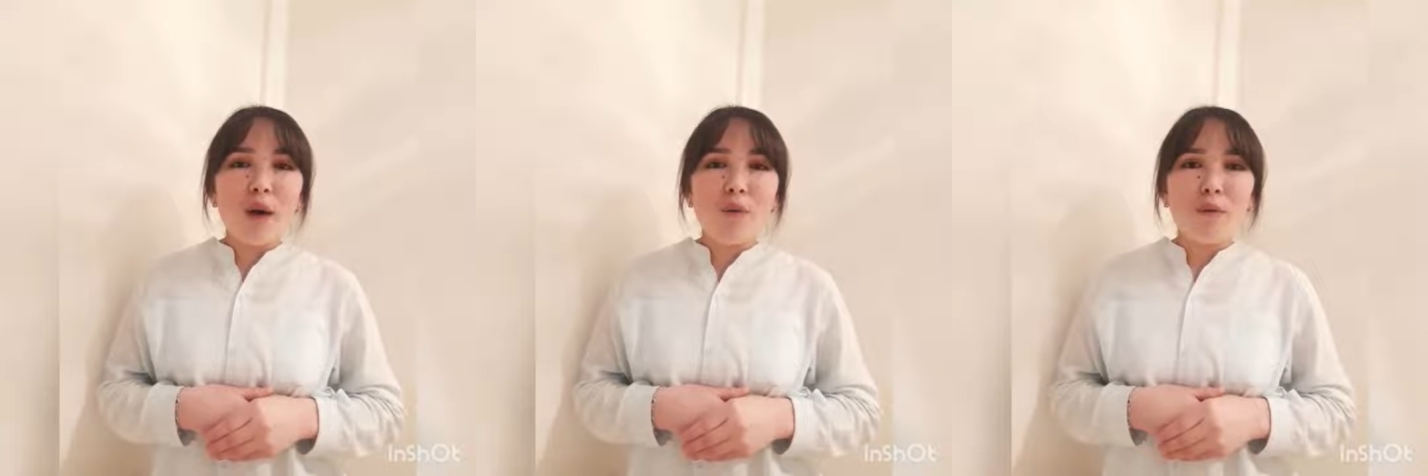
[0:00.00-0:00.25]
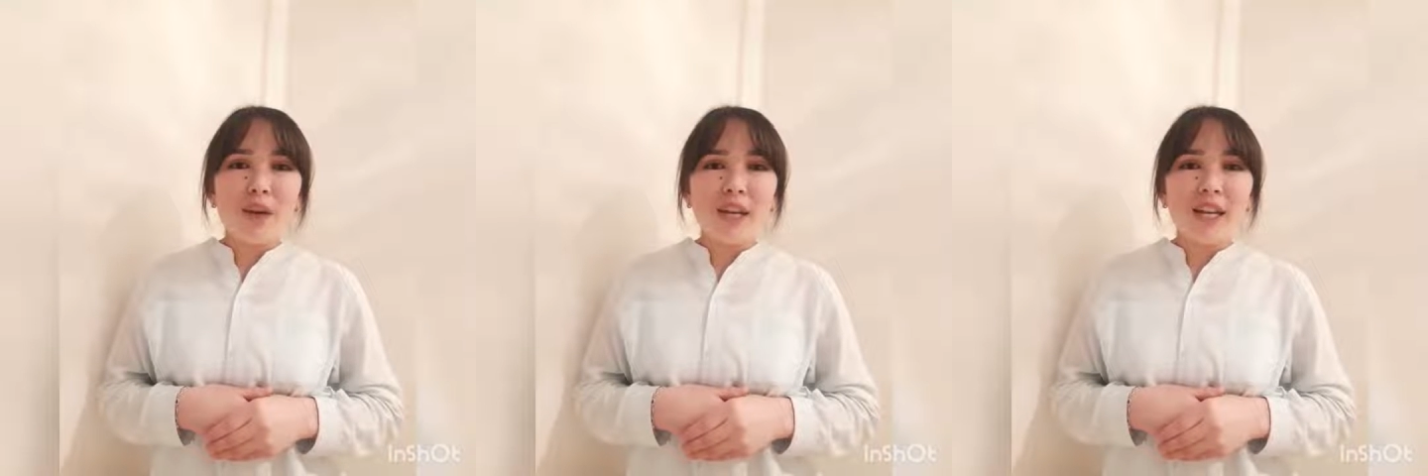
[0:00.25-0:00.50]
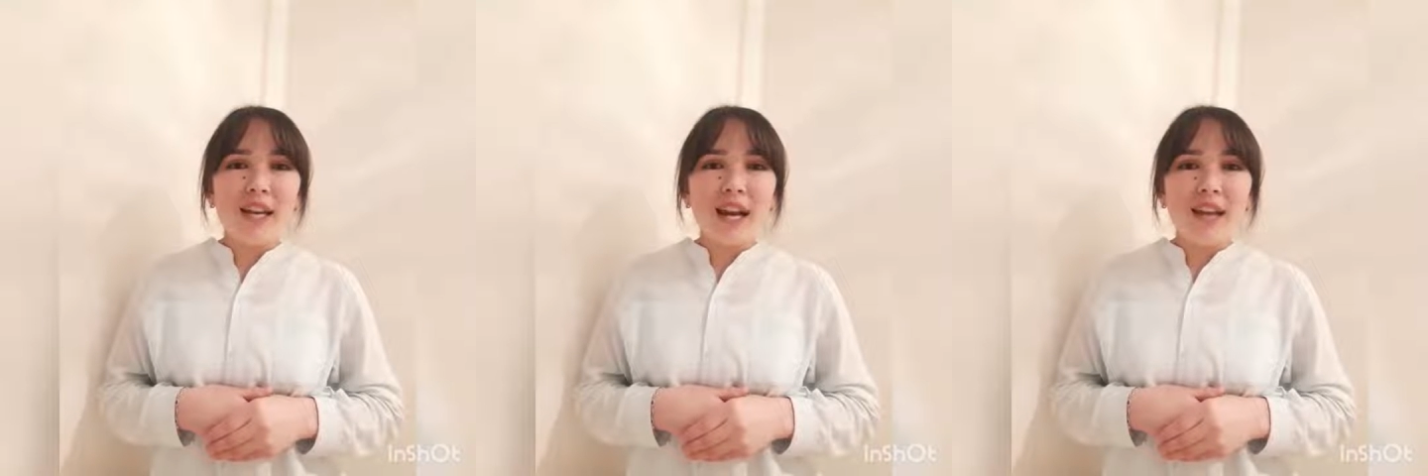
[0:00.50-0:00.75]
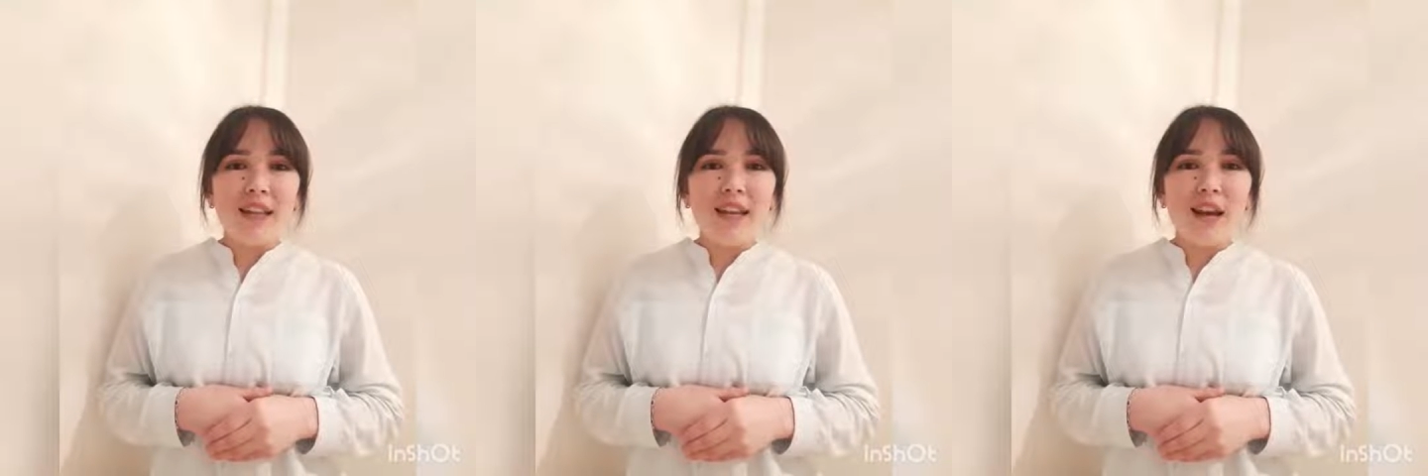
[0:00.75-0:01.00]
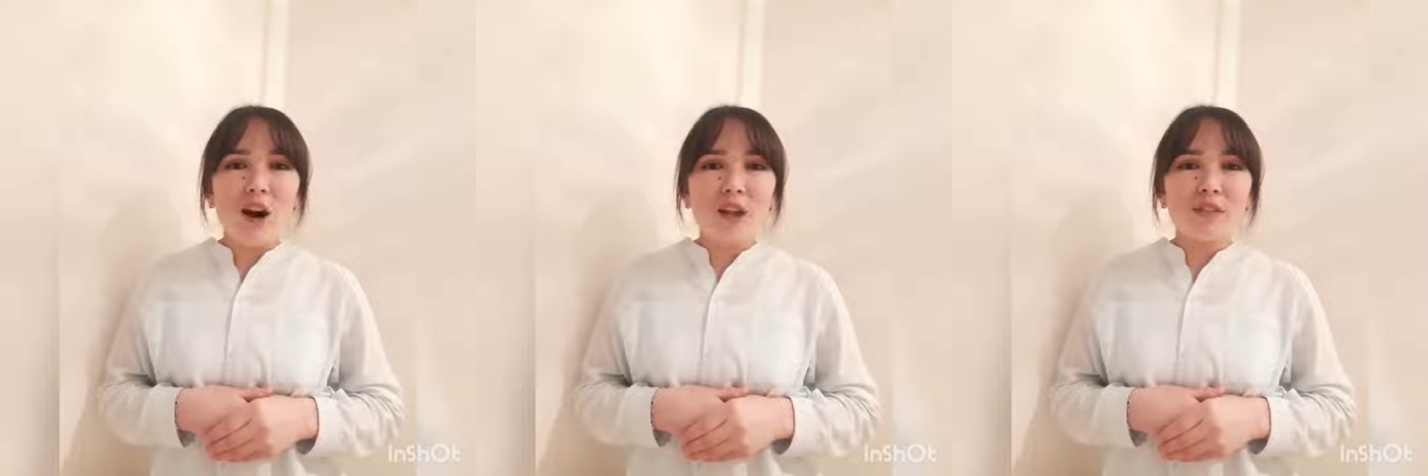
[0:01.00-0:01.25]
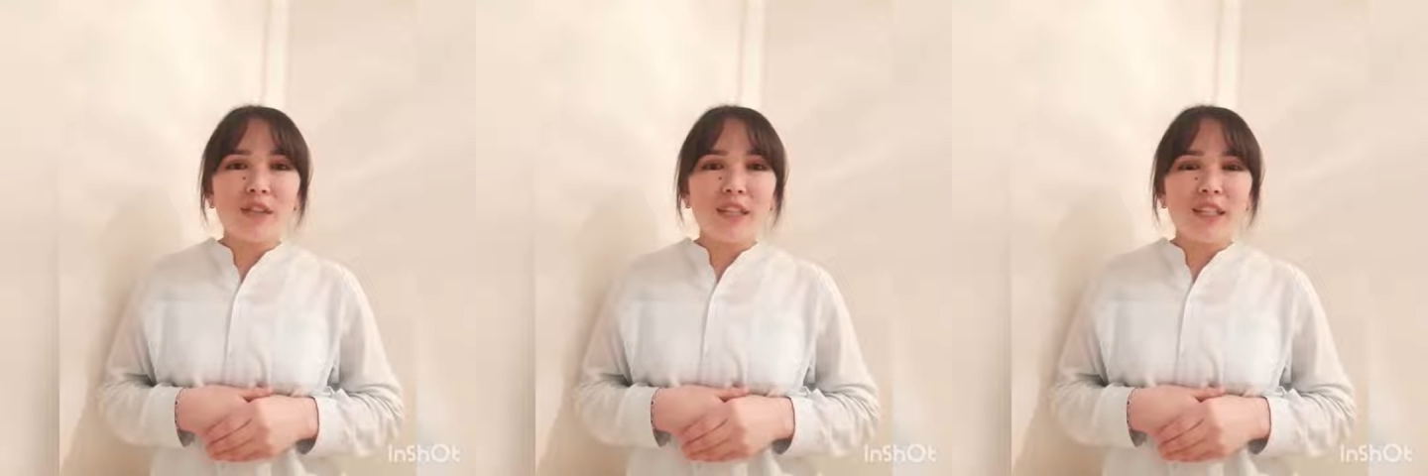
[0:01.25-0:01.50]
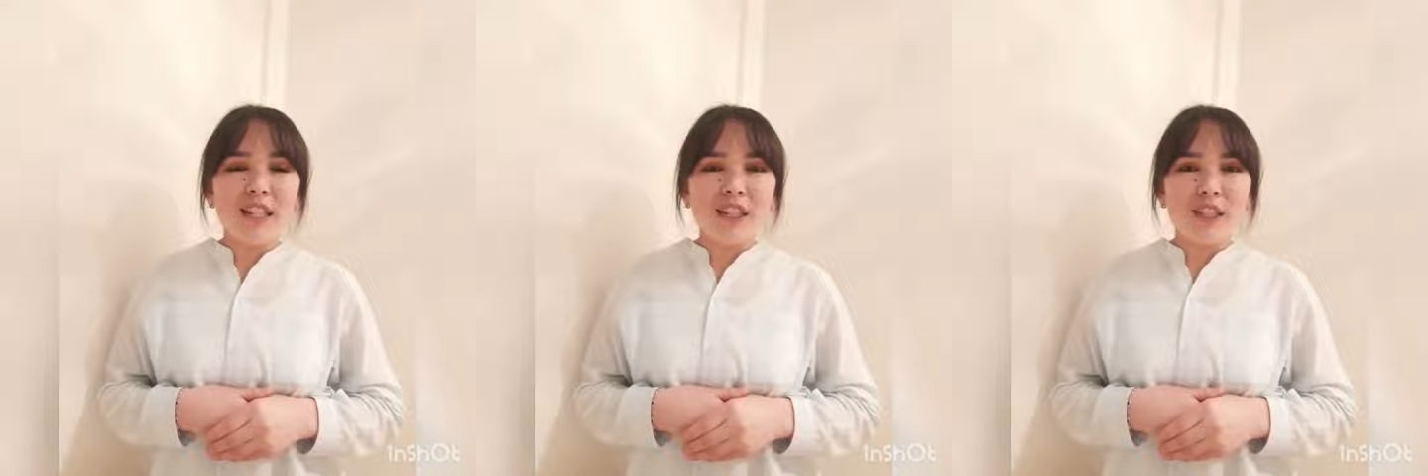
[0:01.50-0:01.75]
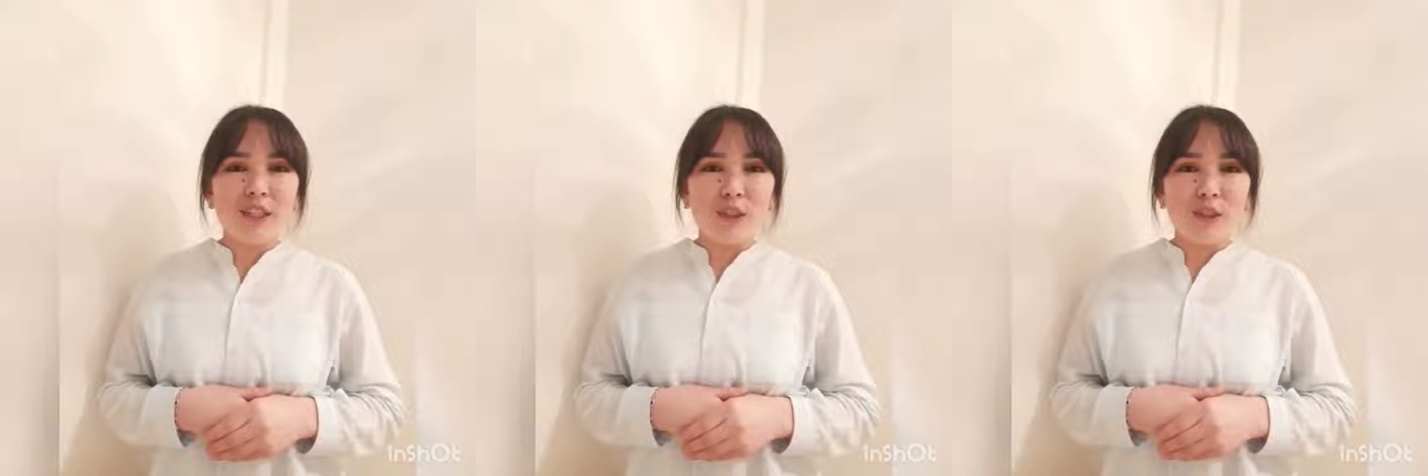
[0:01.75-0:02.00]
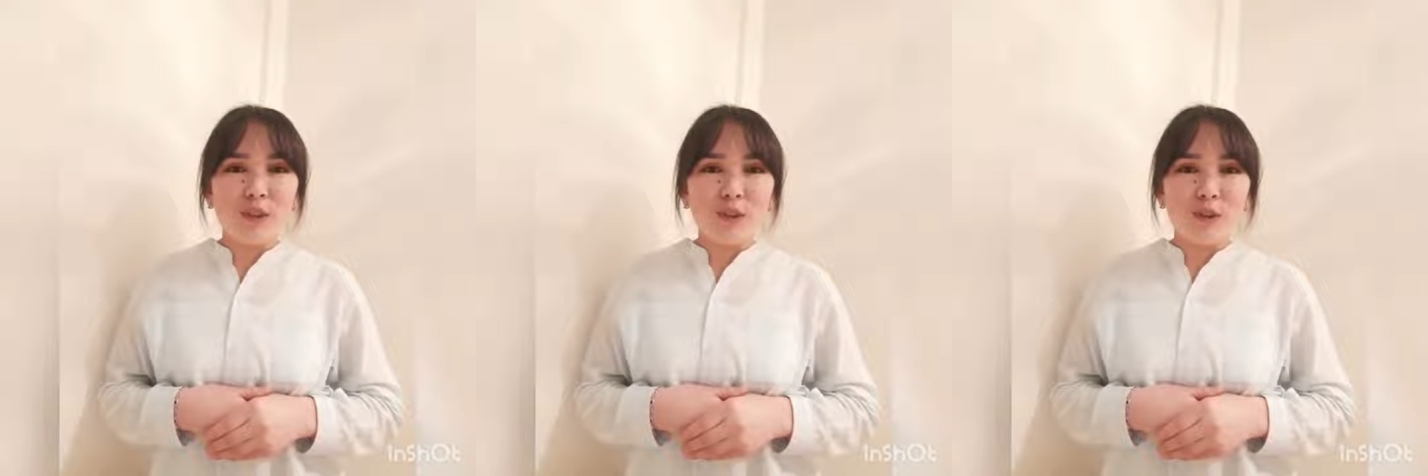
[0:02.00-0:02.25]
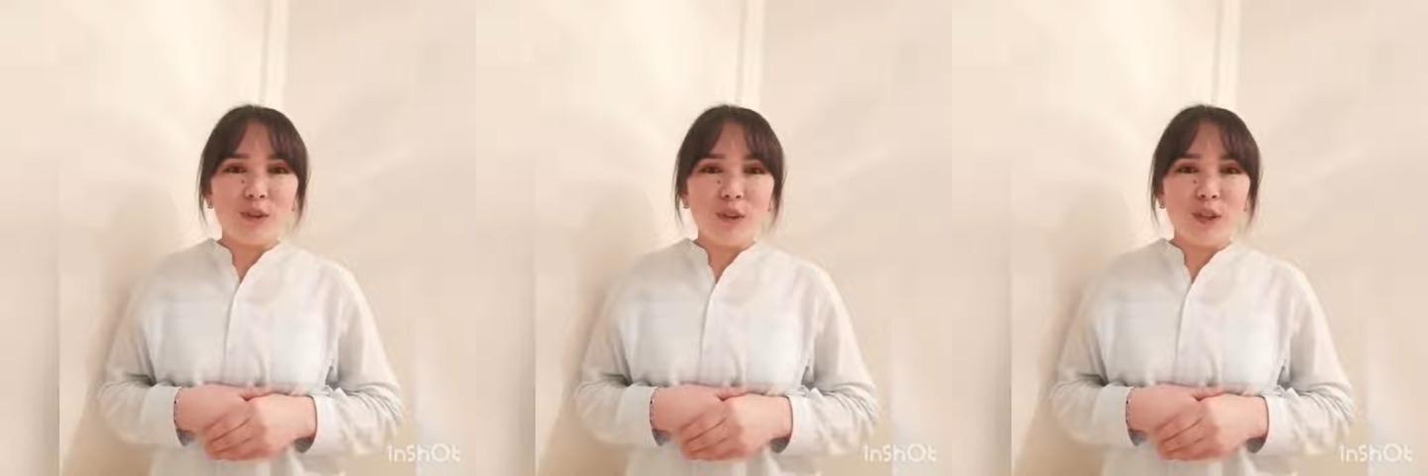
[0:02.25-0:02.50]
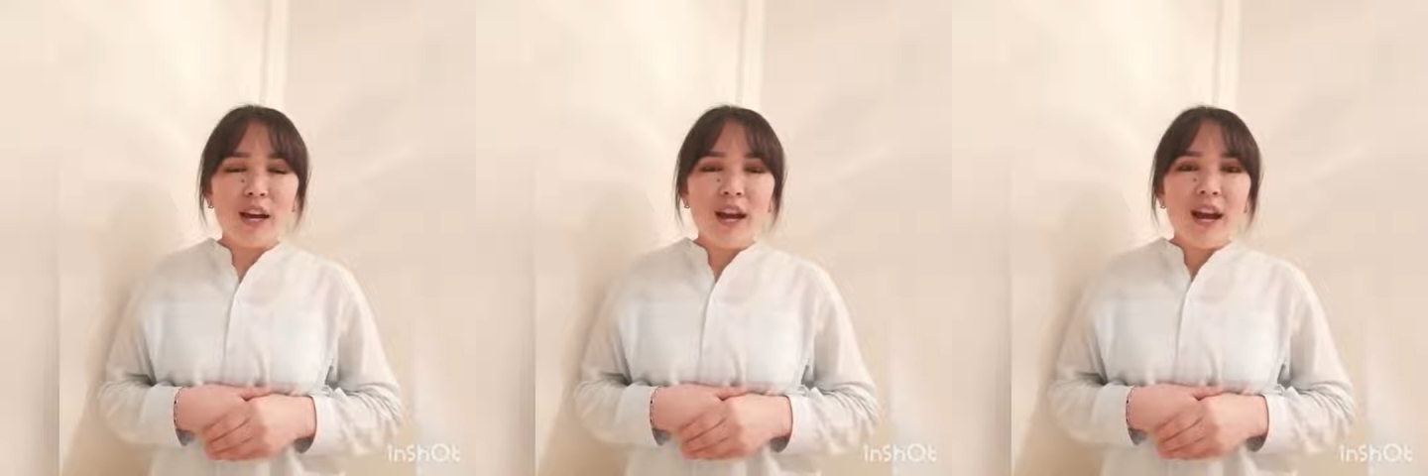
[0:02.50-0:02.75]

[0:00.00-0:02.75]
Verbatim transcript: I am working at the Oxford English School school.